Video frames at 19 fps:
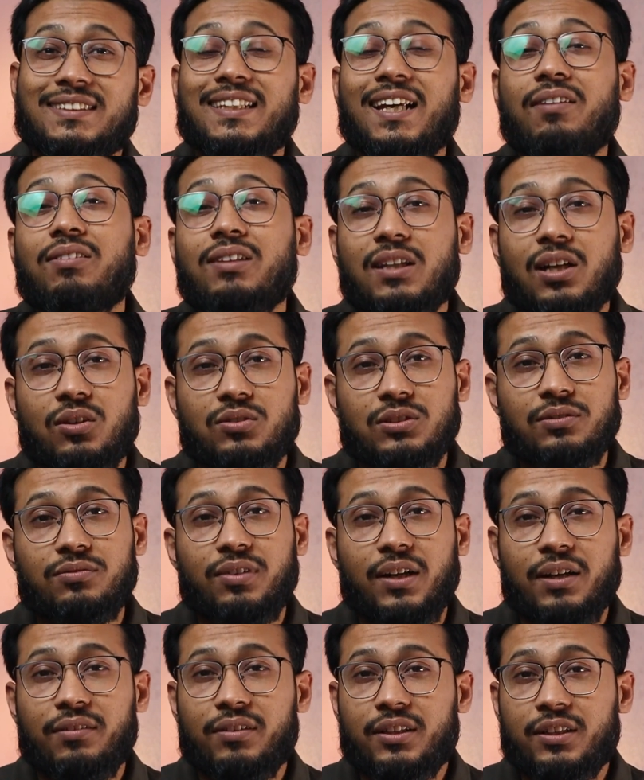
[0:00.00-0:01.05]
seven thousand
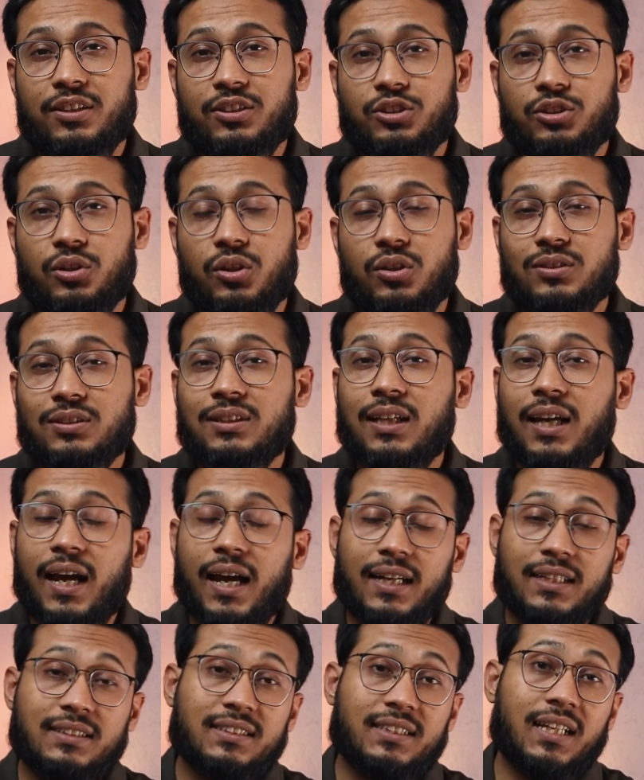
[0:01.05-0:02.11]
five hundred stocks
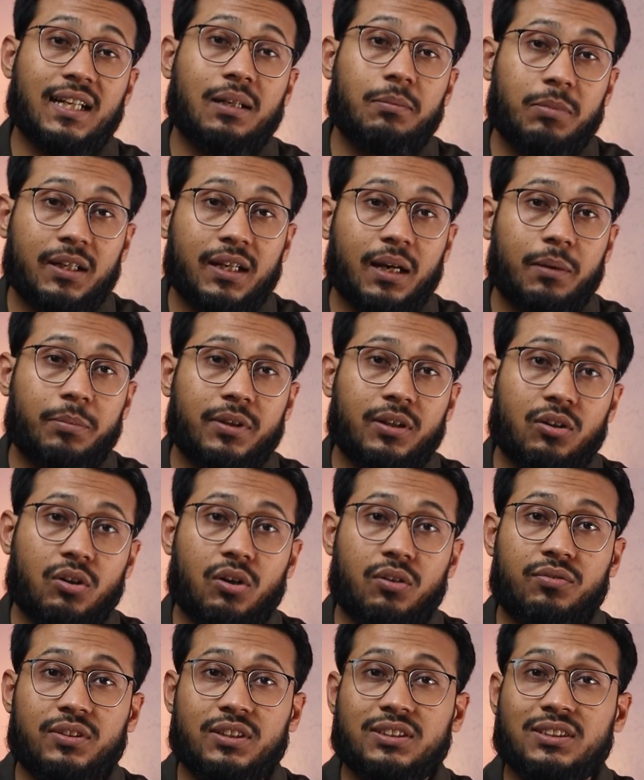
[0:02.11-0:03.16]
and Scalable Capital
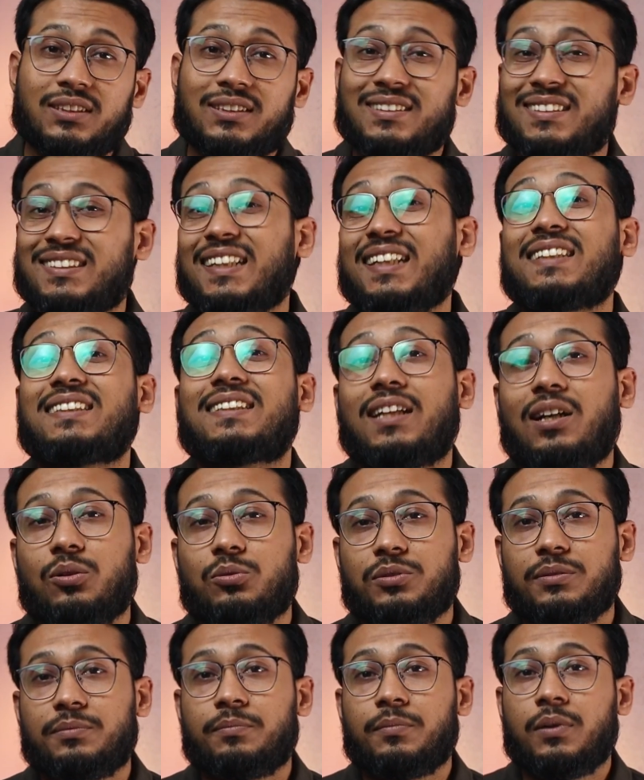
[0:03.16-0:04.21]
offers six
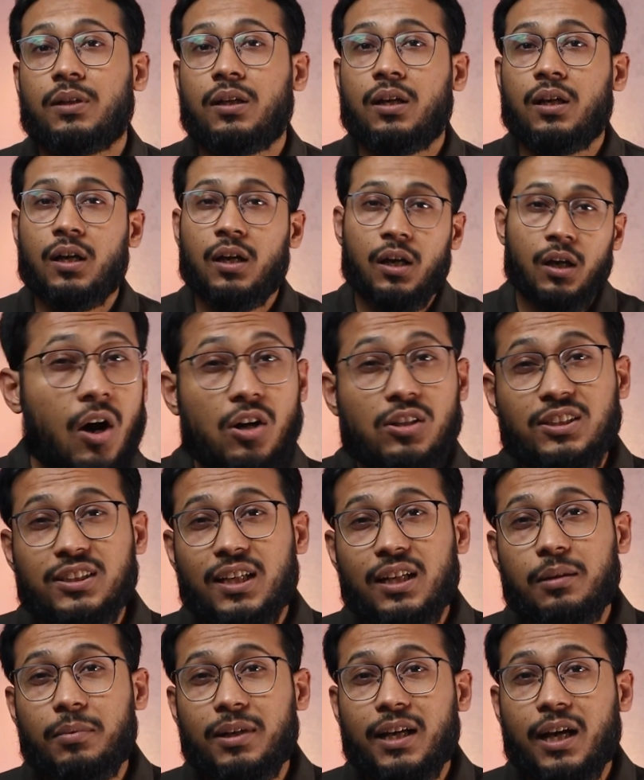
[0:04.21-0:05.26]
thousand. On
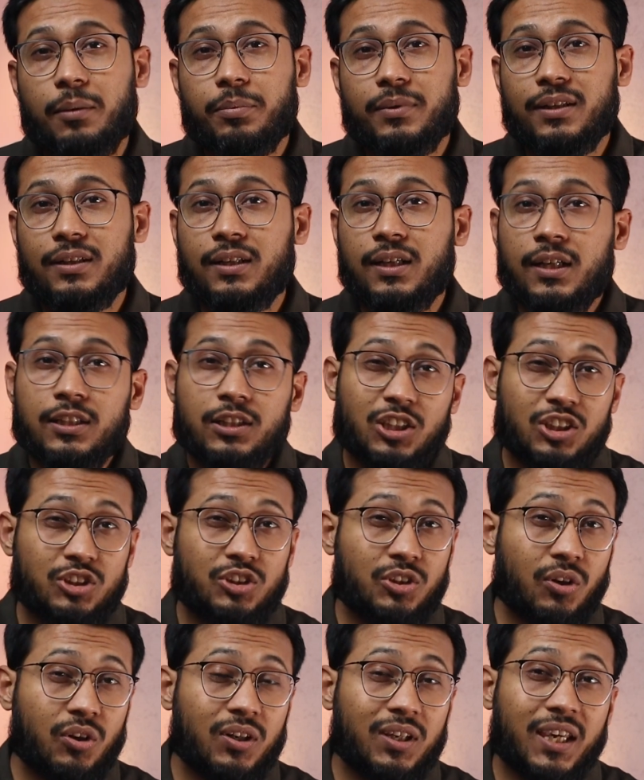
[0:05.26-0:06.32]
Scalable Capital, the
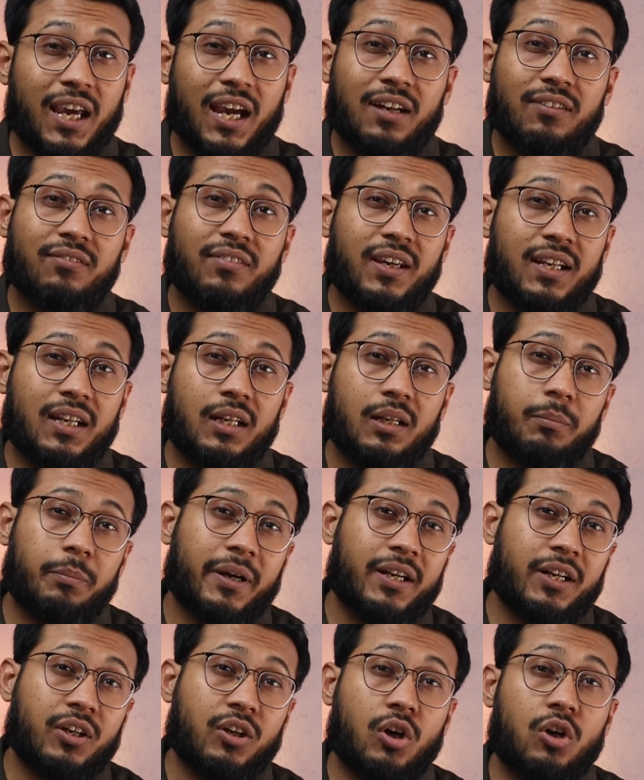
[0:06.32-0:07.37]
stock can vary
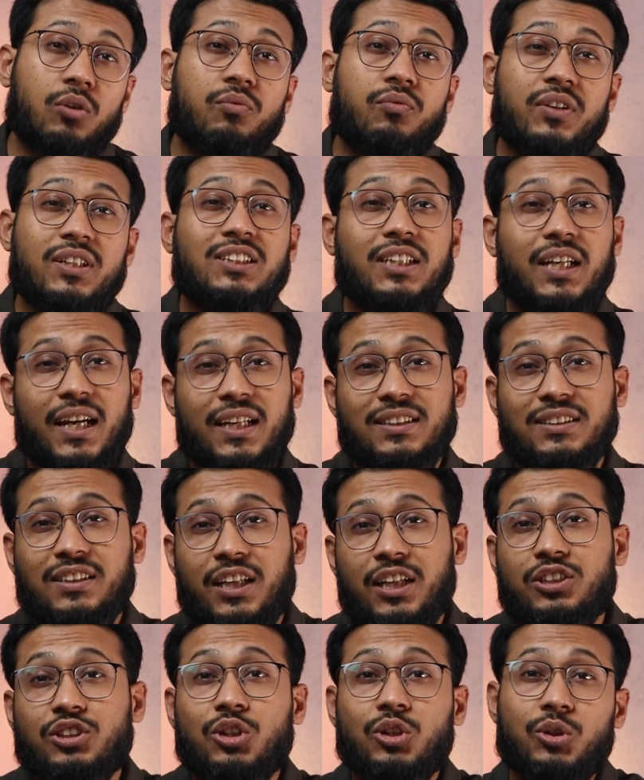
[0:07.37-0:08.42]
depending on which
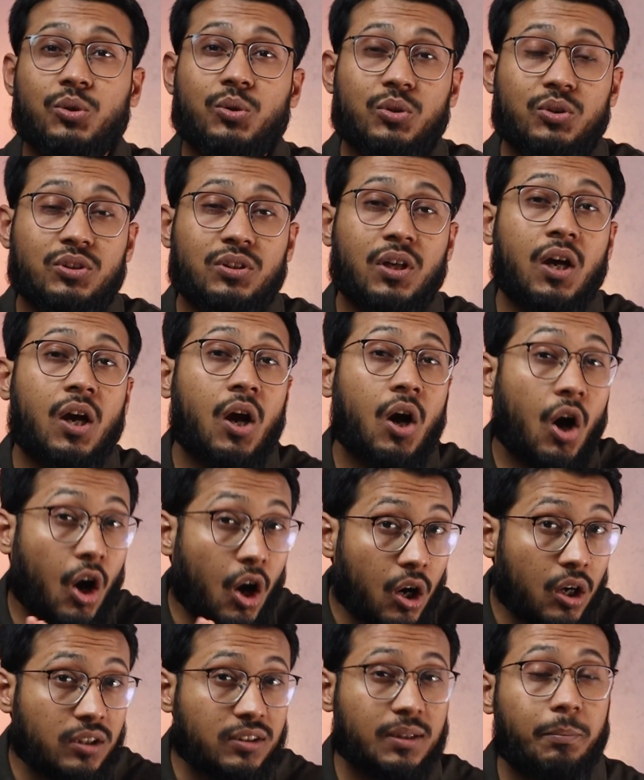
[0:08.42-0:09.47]
exchange you use
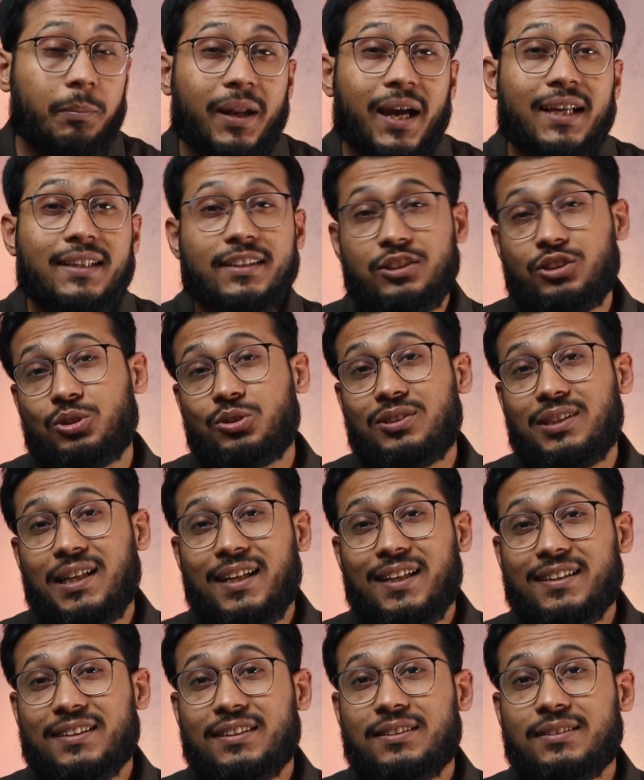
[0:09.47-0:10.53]
or the plan that you
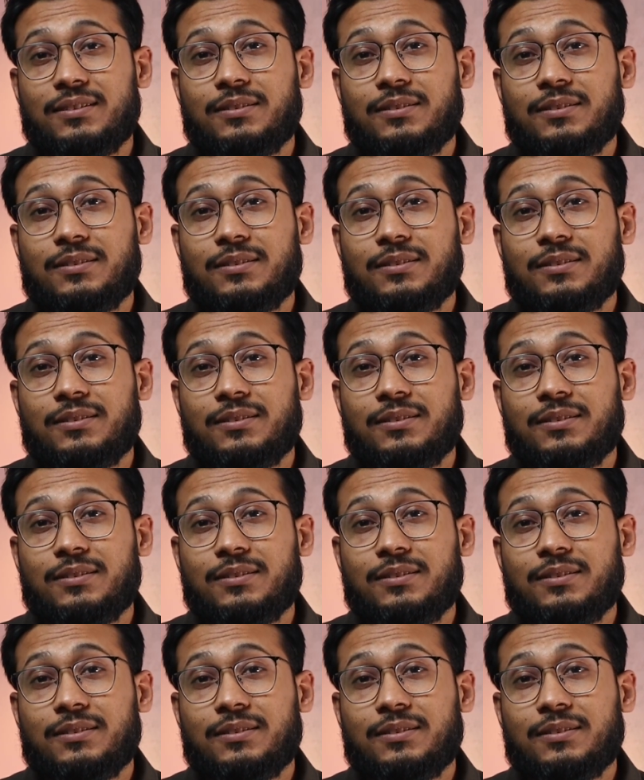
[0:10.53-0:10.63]
select.